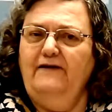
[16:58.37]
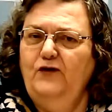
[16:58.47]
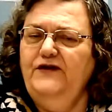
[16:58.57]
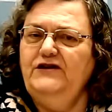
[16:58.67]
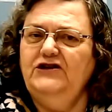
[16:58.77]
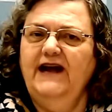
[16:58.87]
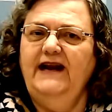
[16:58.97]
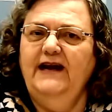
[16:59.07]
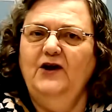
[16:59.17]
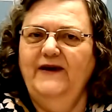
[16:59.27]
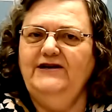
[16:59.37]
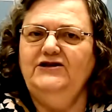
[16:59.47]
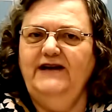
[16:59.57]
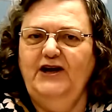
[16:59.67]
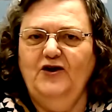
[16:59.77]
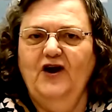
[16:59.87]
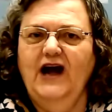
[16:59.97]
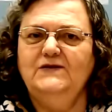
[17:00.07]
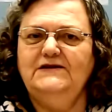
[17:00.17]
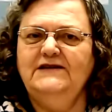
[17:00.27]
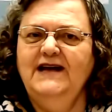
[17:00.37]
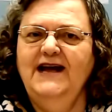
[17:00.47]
4th of July decoration in your house.